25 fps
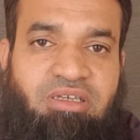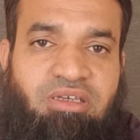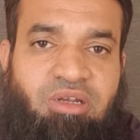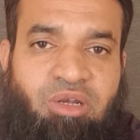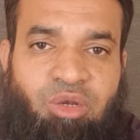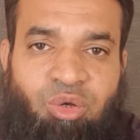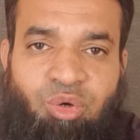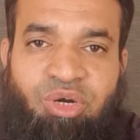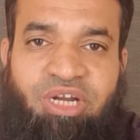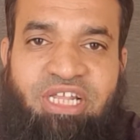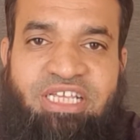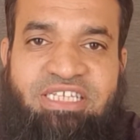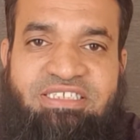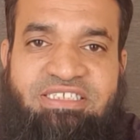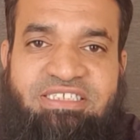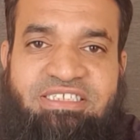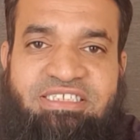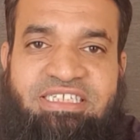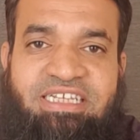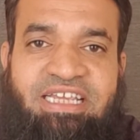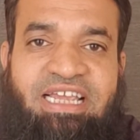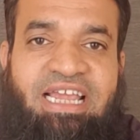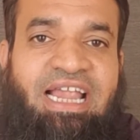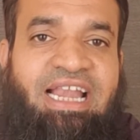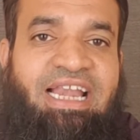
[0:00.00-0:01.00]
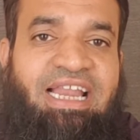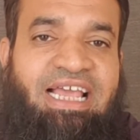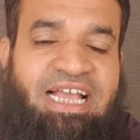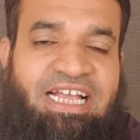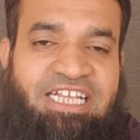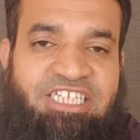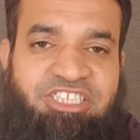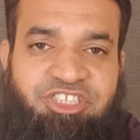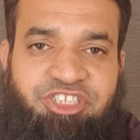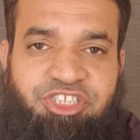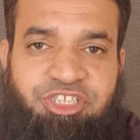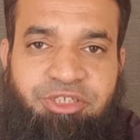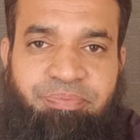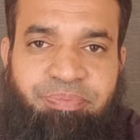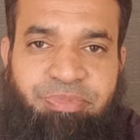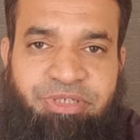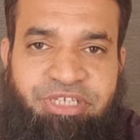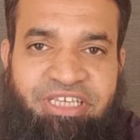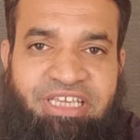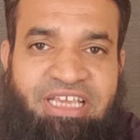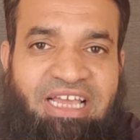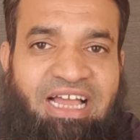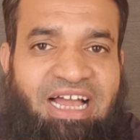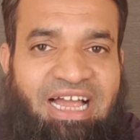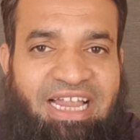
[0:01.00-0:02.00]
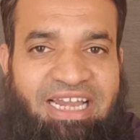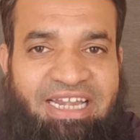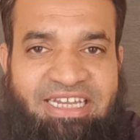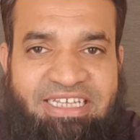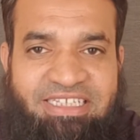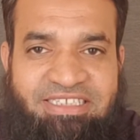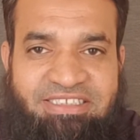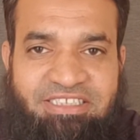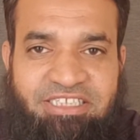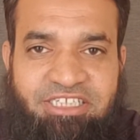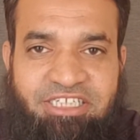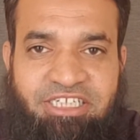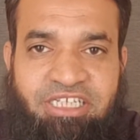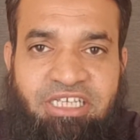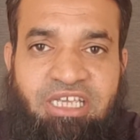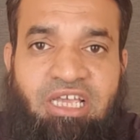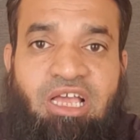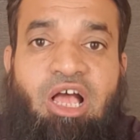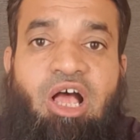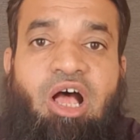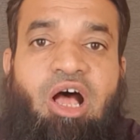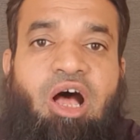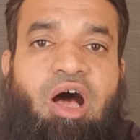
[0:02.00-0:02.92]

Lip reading: low density, and Hdpe, high density,